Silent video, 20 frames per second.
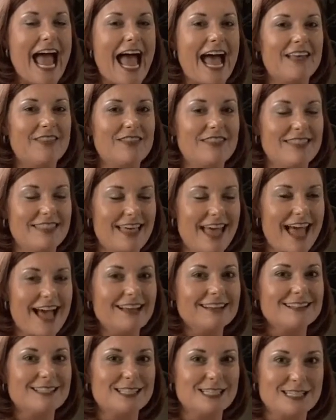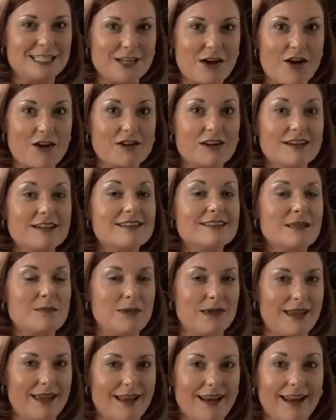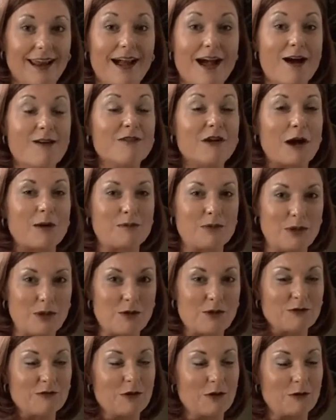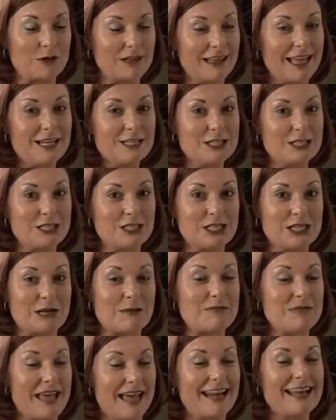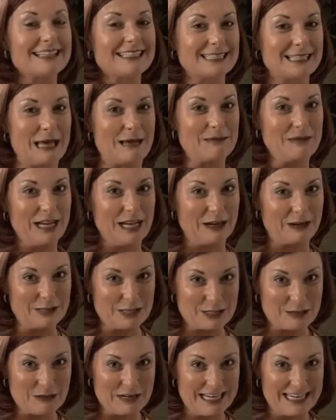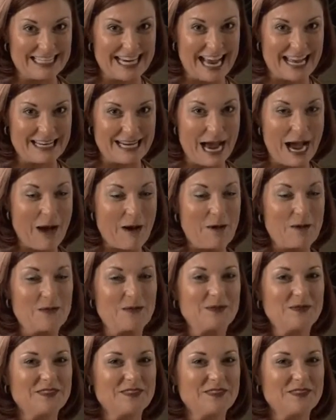And that started the beginning of our beautiful relationship that has led me here to Trinidad now.